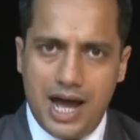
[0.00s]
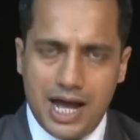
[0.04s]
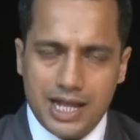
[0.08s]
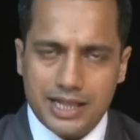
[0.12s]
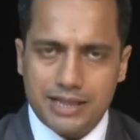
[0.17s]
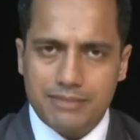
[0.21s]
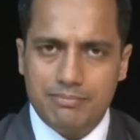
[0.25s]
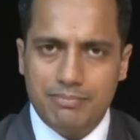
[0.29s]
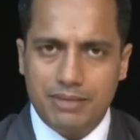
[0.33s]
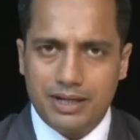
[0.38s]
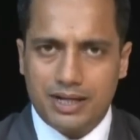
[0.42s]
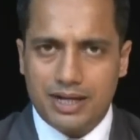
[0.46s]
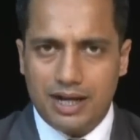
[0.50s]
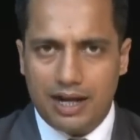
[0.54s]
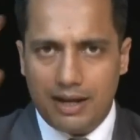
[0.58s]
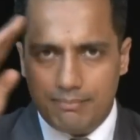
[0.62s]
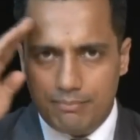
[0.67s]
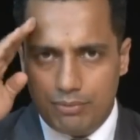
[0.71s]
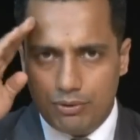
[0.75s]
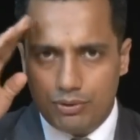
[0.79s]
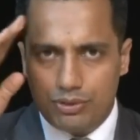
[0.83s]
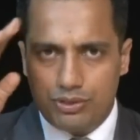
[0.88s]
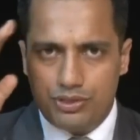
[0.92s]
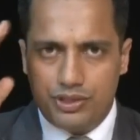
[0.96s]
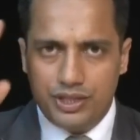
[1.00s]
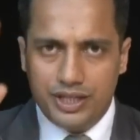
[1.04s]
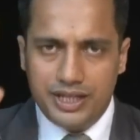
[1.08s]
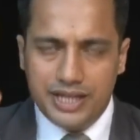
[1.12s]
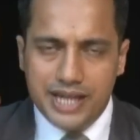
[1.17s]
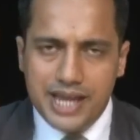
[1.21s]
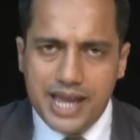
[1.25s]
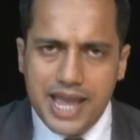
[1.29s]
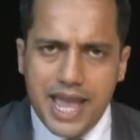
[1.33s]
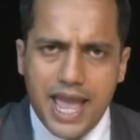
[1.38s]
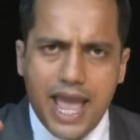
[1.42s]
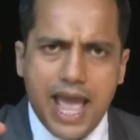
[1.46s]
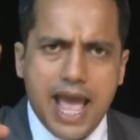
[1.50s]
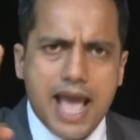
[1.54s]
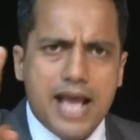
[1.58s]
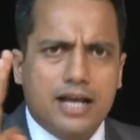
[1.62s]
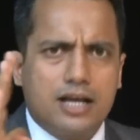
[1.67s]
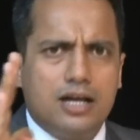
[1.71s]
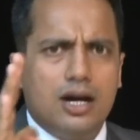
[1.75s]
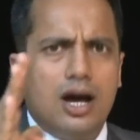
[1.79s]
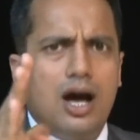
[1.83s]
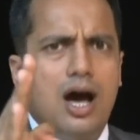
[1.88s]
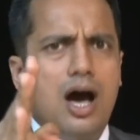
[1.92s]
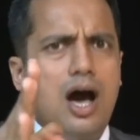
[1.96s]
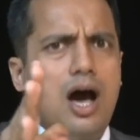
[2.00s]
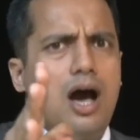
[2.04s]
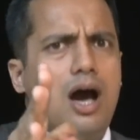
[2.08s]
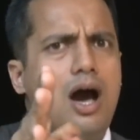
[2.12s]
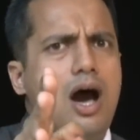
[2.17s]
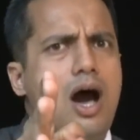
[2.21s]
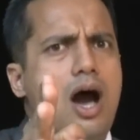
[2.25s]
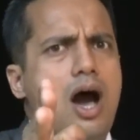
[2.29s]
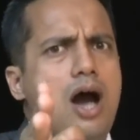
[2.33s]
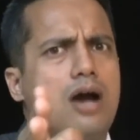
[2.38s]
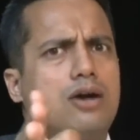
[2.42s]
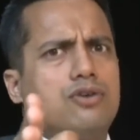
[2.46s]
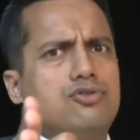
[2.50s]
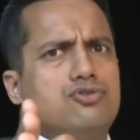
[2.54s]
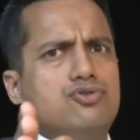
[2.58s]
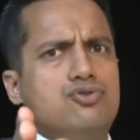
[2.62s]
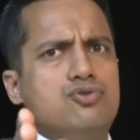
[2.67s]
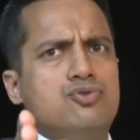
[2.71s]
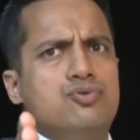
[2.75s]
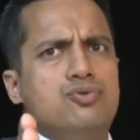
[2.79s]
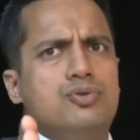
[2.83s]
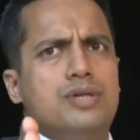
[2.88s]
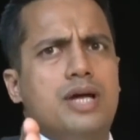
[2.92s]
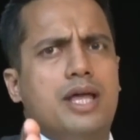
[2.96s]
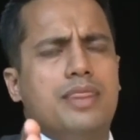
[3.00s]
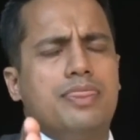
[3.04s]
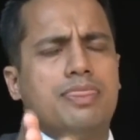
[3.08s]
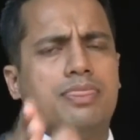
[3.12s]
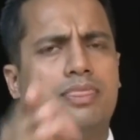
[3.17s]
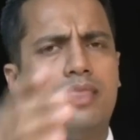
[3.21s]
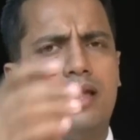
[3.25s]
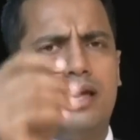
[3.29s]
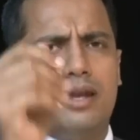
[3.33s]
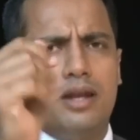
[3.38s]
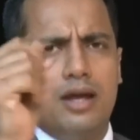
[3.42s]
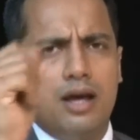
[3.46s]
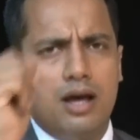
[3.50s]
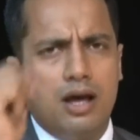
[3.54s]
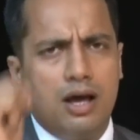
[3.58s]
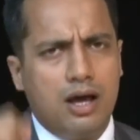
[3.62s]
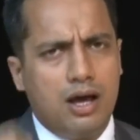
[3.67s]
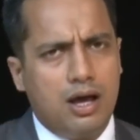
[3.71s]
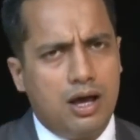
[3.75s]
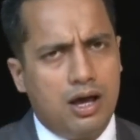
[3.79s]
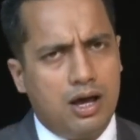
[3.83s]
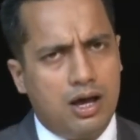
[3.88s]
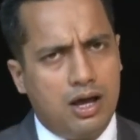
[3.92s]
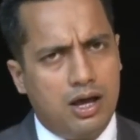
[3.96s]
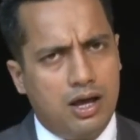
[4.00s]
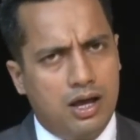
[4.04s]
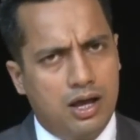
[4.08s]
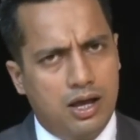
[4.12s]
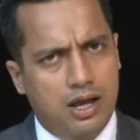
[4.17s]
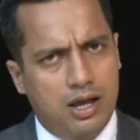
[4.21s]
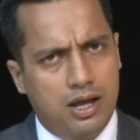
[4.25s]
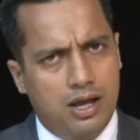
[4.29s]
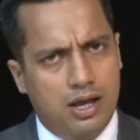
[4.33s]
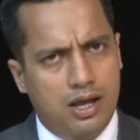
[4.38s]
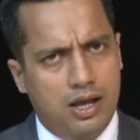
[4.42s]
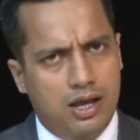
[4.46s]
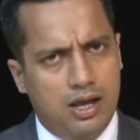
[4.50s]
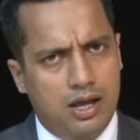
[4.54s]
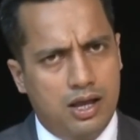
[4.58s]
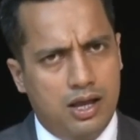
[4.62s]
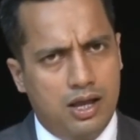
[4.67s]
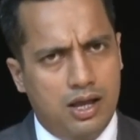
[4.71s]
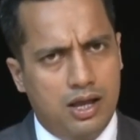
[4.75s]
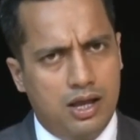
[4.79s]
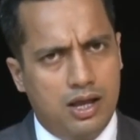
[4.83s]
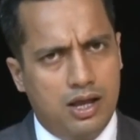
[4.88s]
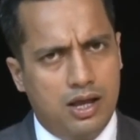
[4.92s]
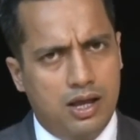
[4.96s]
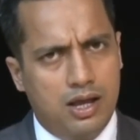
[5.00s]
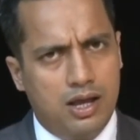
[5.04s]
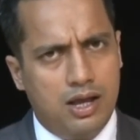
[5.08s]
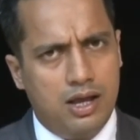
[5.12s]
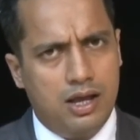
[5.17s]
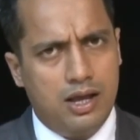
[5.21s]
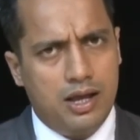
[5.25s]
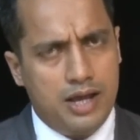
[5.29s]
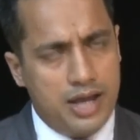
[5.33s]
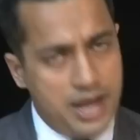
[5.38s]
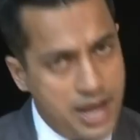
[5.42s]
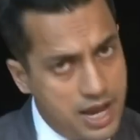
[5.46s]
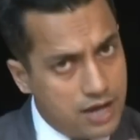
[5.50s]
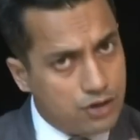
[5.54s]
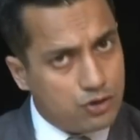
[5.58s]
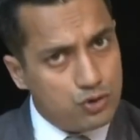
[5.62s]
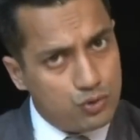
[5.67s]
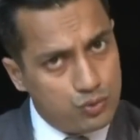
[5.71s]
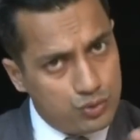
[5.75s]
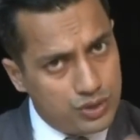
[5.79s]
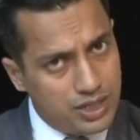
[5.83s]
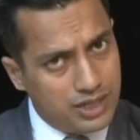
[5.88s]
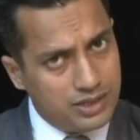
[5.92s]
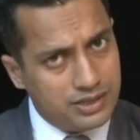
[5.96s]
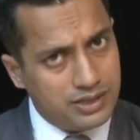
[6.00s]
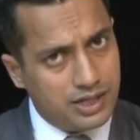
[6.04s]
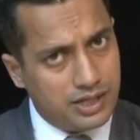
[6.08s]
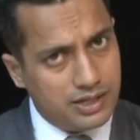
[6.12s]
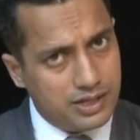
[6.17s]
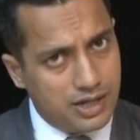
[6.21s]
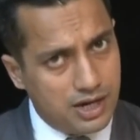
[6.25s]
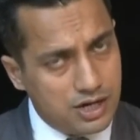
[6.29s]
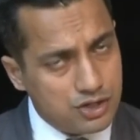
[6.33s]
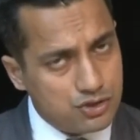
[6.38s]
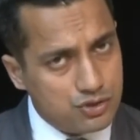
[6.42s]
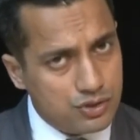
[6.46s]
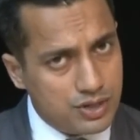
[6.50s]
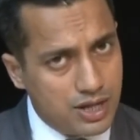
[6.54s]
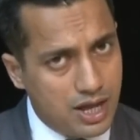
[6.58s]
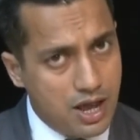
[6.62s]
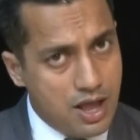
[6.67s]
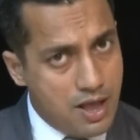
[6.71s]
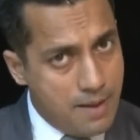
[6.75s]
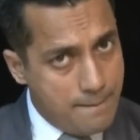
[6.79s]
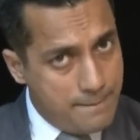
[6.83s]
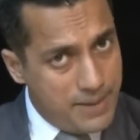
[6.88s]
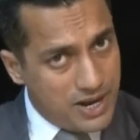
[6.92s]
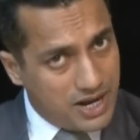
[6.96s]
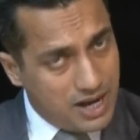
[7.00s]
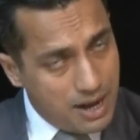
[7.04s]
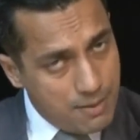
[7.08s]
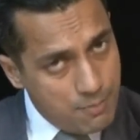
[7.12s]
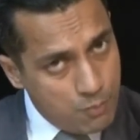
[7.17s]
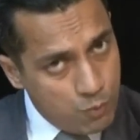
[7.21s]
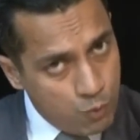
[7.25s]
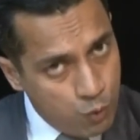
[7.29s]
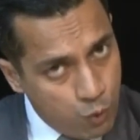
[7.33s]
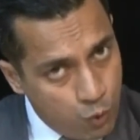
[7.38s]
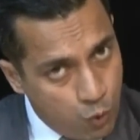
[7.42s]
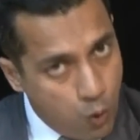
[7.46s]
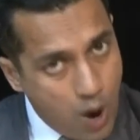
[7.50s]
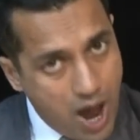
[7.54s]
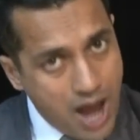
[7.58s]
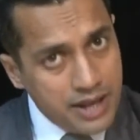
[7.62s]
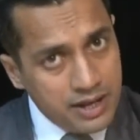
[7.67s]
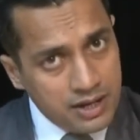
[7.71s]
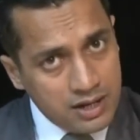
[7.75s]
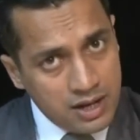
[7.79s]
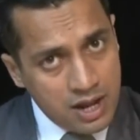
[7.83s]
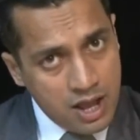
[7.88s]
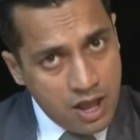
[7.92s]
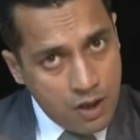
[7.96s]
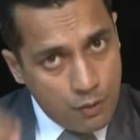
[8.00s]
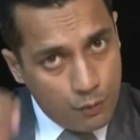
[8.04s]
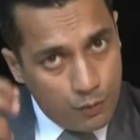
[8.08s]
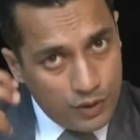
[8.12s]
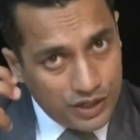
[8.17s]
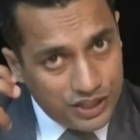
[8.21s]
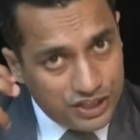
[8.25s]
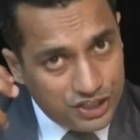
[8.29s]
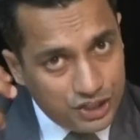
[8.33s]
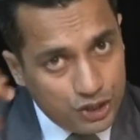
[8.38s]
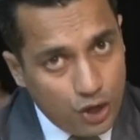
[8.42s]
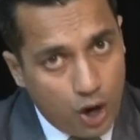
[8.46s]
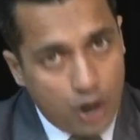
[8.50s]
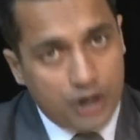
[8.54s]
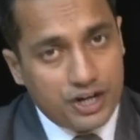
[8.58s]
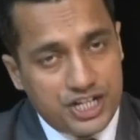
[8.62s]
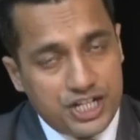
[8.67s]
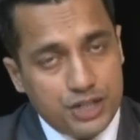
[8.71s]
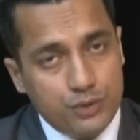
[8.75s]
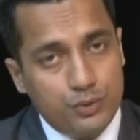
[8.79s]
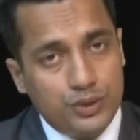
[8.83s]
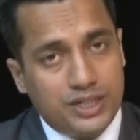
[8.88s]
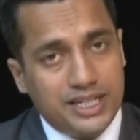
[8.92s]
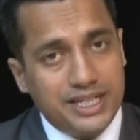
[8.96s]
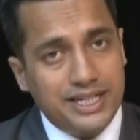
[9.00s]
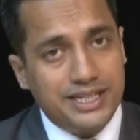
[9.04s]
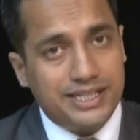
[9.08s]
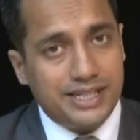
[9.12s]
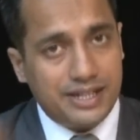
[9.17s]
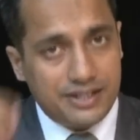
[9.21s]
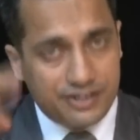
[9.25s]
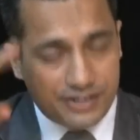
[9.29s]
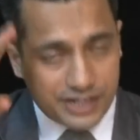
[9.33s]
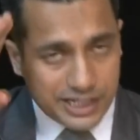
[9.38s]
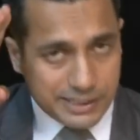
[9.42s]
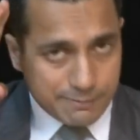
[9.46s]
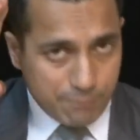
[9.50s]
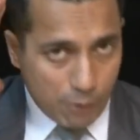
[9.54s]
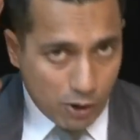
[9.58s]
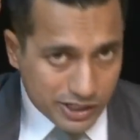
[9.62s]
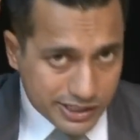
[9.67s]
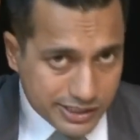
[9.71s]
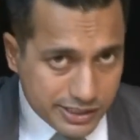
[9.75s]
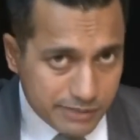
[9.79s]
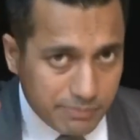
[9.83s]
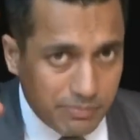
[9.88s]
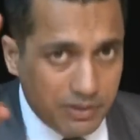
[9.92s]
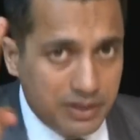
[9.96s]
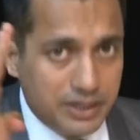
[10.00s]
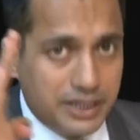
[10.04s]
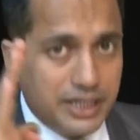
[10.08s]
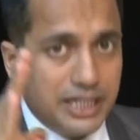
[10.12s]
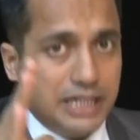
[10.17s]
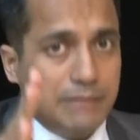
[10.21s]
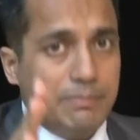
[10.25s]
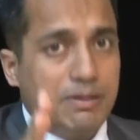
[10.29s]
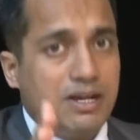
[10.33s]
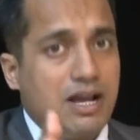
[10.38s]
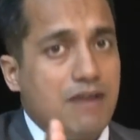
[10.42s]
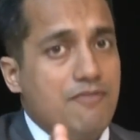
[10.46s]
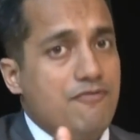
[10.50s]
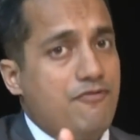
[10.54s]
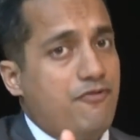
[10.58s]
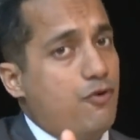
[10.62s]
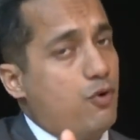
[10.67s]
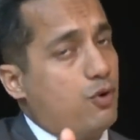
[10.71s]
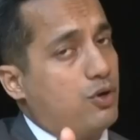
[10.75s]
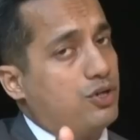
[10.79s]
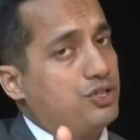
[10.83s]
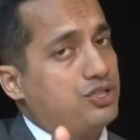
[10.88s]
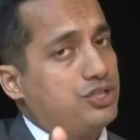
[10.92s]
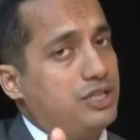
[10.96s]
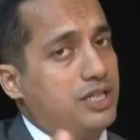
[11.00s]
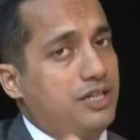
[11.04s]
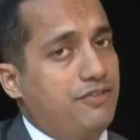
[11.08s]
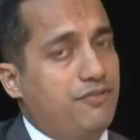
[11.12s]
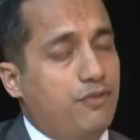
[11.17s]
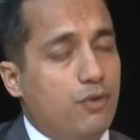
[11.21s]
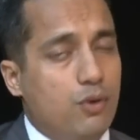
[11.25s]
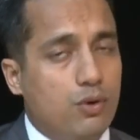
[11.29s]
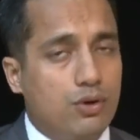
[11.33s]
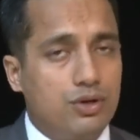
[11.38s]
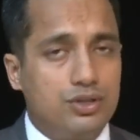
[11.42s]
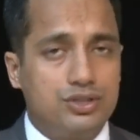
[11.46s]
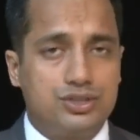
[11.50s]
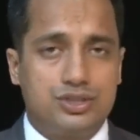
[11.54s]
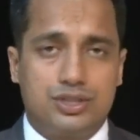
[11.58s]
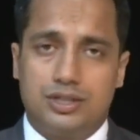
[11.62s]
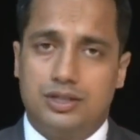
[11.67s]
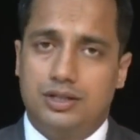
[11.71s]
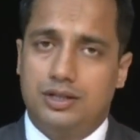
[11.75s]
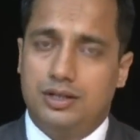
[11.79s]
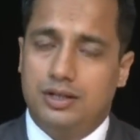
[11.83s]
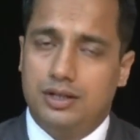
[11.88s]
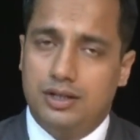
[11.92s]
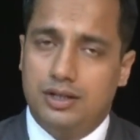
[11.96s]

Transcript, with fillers: Atmika Buddhi Ekaha Kurunandana. Hey Kurunandan Arjuna, become one with your duties and responsibilities, become focusedly focused.